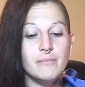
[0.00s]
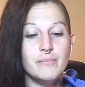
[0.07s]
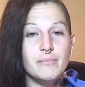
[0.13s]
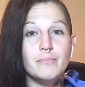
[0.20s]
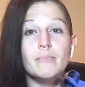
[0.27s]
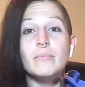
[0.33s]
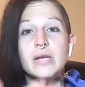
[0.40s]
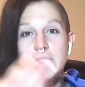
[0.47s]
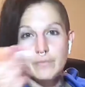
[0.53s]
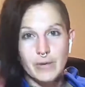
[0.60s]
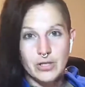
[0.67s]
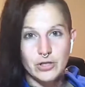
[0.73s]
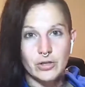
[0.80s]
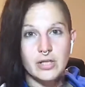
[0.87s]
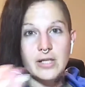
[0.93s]

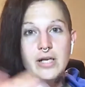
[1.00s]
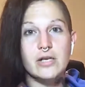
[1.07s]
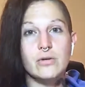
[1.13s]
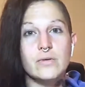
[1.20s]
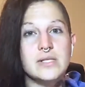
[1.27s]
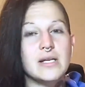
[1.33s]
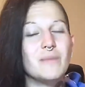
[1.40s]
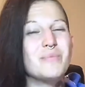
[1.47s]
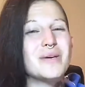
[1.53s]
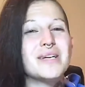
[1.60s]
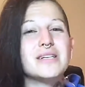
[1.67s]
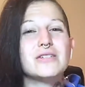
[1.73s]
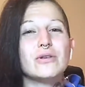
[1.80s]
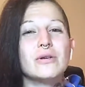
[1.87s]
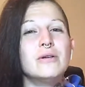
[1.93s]
especially like you said,
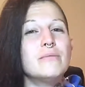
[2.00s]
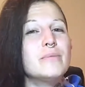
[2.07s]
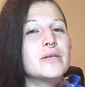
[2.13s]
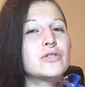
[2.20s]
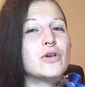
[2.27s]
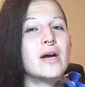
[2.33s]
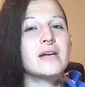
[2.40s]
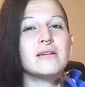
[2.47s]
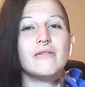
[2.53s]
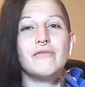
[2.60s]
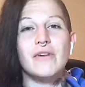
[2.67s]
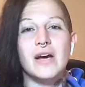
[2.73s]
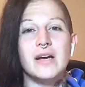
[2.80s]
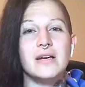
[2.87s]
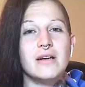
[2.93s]
because you're going to be trying to
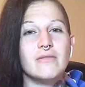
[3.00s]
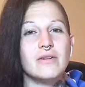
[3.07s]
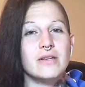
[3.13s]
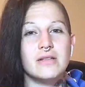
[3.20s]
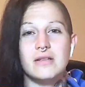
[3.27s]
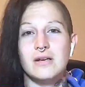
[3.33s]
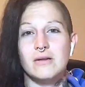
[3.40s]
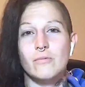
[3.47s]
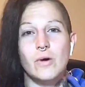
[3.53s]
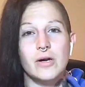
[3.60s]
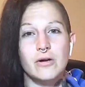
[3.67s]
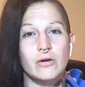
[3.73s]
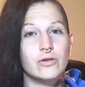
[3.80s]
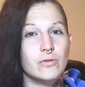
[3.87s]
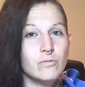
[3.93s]
find everything while
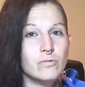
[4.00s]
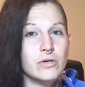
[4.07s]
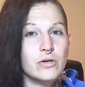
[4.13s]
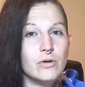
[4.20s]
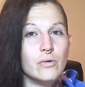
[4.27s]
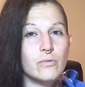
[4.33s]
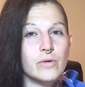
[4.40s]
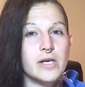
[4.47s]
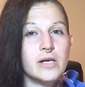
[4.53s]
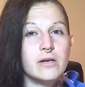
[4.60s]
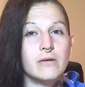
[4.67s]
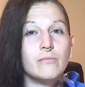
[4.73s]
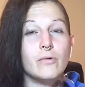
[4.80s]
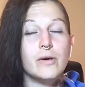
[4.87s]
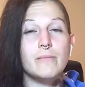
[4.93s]
you're, you know,
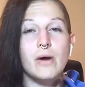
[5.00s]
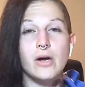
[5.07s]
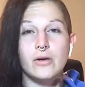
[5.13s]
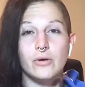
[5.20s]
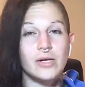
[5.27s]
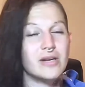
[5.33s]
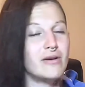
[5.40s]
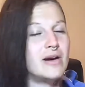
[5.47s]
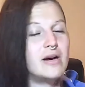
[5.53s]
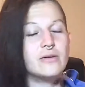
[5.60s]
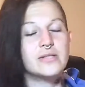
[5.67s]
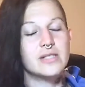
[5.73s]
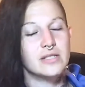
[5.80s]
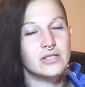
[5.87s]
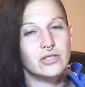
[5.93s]
remodeling your
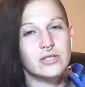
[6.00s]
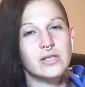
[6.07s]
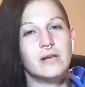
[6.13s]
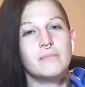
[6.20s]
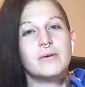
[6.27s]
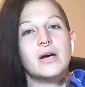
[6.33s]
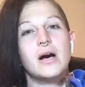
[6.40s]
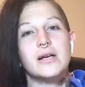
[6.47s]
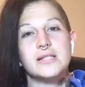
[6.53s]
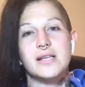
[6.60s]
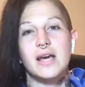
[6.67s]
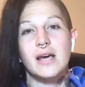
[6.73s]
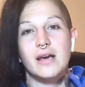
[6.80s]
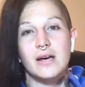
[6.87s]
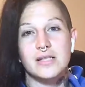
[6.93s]
house. It's just going to cause
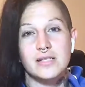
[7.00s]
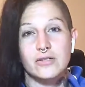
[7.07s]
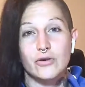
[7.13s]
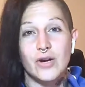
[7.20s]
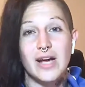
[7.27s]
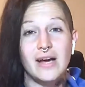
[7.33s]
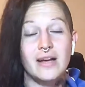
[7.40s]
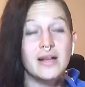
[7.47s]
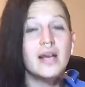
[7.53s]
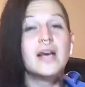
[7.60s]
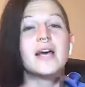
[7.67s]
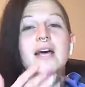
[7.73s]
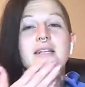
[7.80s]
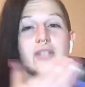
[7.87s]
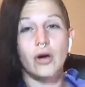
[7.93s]
chaos in your head.
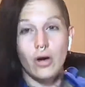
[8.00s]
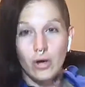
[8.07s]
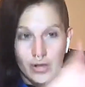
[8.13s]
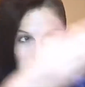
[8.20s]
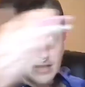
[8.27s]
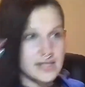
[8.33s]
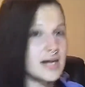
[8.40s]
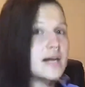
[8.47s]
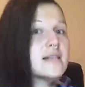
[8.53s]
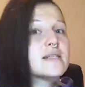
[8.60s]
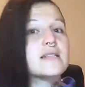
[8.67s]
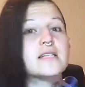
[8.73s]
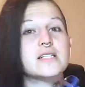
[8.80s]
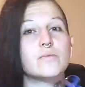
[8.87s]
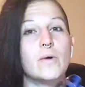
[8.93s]
It's all contained in
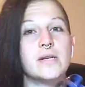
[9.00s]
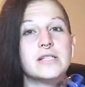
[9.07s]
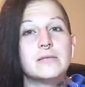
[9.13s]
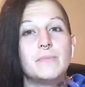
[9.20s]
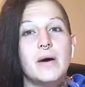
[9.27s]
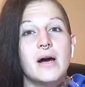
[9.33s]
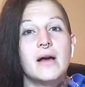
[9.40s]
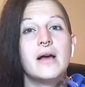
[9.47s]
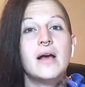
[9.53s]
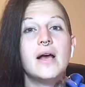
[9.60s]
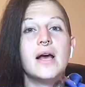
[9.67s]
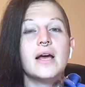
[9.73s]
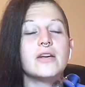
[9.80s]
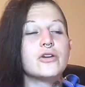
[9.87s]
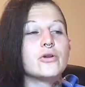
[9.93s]
this one spot.
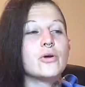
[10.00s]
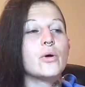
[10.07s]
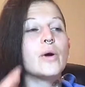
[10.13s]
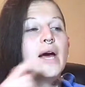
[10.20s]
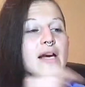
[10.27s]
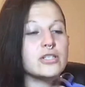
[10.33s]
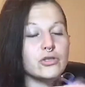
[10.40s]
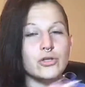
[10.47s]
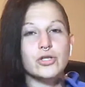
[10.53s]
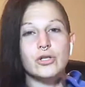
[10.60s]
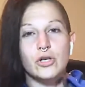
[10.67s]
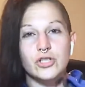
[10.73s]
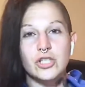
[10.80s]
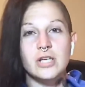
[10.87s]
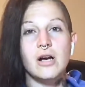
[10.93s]
And, you know, as you're
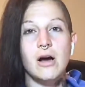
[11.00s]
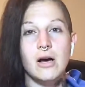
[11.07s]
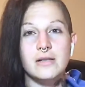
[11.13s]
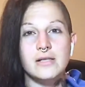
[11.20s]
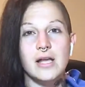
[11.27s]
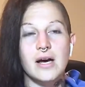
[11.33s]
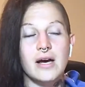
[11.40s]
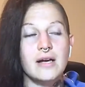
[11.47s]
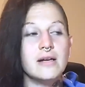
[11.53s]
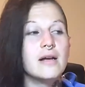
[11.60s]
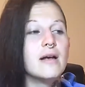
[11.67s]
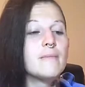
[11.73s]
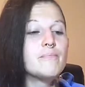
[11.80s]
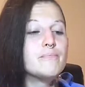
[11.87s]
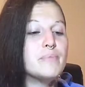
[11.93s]
searching online,
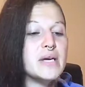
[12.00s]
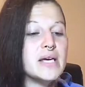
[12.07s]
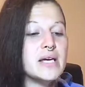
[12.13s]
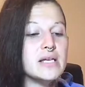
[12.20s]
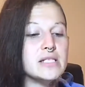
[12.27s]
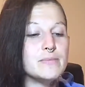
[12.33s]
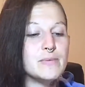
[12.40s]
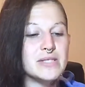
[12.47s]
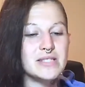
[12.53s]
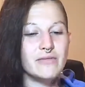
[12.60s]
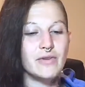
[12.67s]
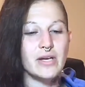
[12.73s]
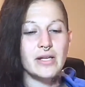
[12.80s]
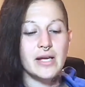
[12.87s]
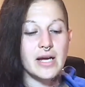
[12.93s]
be
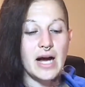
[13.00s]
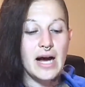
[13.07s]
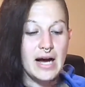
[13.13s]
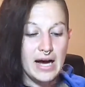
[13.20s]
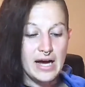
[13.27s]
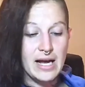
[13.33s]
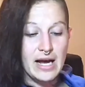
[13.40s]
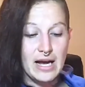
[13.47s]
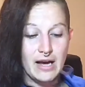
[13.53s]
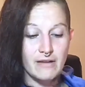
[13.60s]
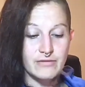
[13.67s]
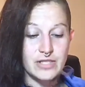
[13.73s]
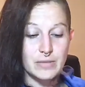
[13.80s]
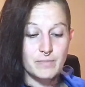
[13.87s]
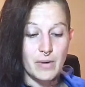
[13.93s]
specific. Like, I have
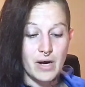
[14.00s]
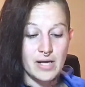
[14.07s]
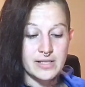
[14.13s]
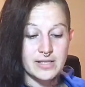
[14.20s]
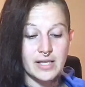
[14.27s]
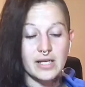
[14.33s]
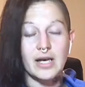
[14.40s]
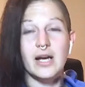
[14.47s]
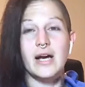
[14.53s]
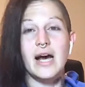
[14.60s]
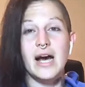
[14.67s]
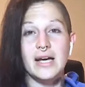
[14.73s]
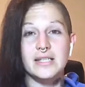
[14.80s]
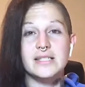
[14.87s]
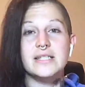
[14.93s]
spots, like
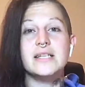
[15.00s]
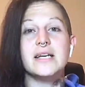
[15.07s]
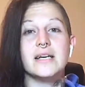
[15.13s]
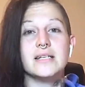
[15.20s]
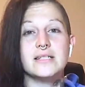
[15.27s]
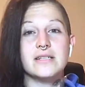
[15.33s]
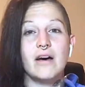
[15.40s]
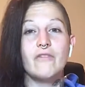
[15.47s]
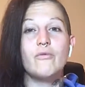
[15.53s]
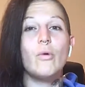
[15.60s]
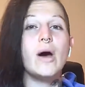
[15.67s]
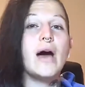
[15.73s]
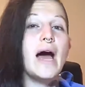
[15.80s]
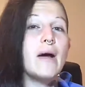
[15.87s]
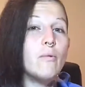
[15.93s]
ideas of
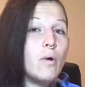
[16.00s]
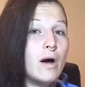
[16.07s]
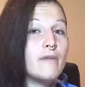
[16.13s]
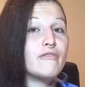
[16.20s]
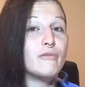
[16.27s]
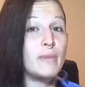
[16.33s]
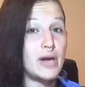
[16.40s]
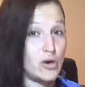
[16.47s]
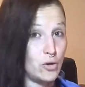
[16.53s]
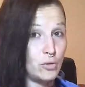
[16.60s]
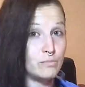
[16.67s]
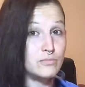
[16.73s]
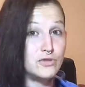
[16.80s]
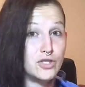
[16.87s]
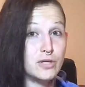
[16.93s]
what I want for my
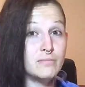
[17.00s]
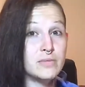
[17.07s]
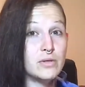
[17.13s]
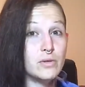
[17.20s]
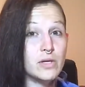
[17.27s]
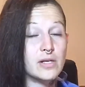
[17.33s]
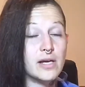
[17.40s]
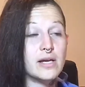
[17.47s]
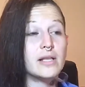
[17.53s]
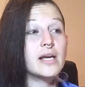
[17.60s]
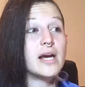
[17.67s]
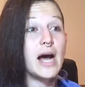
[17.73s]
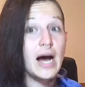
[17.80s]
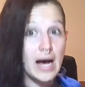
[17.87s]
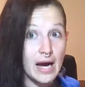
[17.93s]
home gym to look like.
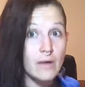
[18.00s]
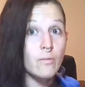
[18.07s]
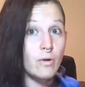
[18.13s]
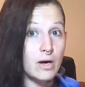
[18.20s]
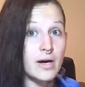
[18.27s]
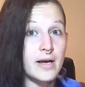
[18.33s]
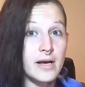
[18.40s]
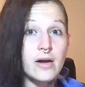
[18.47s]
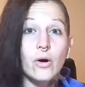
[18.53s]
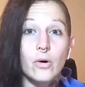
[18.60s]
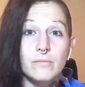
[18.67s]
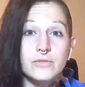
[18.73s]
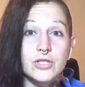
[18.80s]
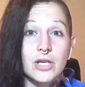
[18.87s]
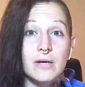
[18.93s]
Like, I want a
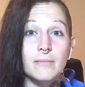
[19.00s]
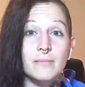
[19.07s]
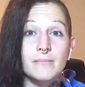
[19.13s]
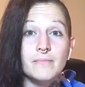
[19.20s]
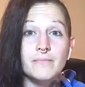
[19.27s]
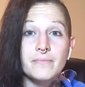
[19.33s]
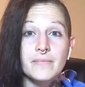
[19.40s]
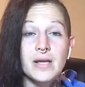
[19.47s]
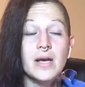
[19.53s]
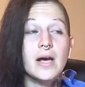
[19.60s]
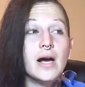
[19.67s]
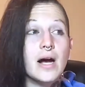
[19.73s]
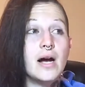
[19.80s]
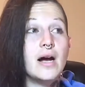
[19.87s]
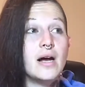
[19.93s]
home gym.
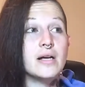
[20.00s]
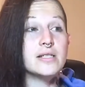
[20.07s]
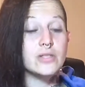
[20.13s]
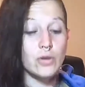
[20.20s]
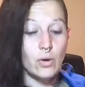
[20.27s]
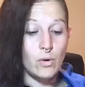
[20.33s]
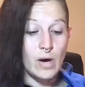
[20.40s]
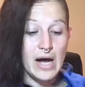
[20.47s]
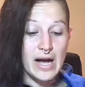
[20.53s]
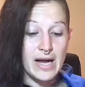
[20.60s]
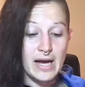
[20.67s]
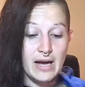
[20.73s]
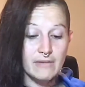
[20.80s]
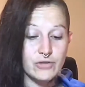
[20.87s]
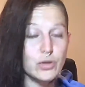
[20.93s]
So I
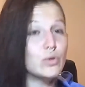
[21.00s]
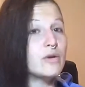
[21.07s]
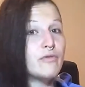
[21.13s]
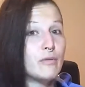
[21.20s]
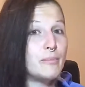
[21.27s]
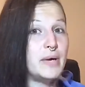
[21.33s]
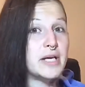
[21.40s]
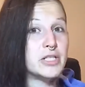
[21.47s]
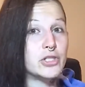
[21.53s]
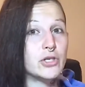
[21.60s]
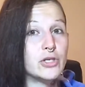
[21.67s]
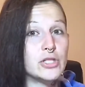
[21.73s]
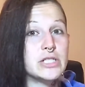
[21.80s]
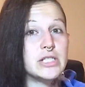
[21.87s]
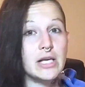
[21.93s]
have two different
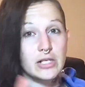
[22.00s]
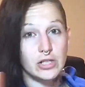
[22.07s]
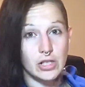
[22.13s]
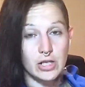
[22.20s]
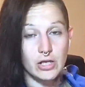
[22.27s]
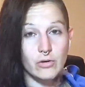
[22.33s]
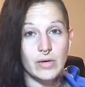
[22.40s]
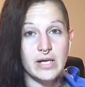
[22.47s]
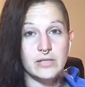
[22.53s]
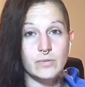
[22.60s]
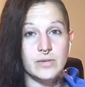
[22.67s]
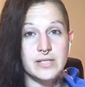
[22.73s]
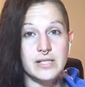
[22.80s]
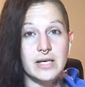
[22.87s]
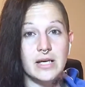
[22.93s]
pictures that you guys will
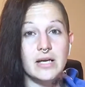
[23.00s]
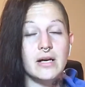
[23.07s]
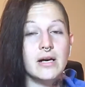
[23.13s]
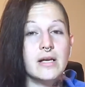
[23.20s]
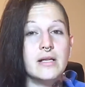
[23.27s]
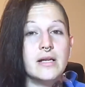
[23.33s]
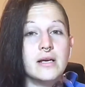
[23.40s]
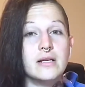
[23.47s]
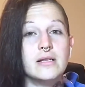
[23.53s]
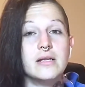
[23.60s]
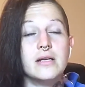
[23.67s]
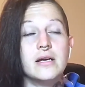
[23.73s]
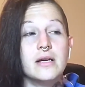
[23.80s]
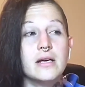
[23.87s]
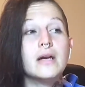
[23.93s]
see in
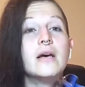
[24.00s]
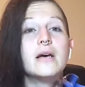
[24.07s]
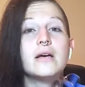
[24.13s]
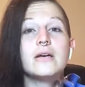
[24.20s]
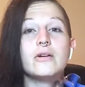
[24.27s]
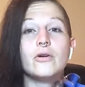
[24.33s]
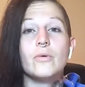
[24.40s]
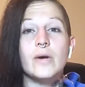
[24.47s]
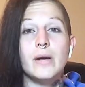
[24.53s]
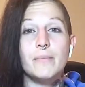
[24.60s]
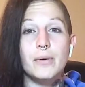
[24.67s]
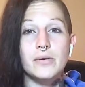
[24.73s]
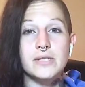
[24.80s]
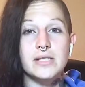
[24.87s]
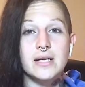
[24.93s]
the, you know, when I
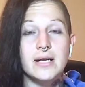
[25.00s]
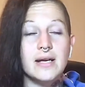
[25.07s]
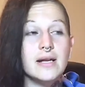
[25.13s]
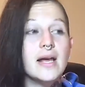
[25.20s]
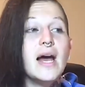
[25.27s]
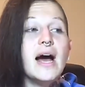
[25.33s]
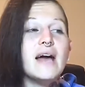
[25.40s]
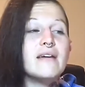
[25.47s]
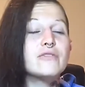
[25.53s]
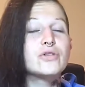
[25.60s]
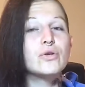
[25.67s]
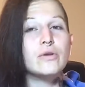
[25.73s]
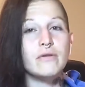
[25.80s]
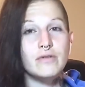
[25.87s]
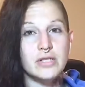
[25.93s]
post it in. I have two different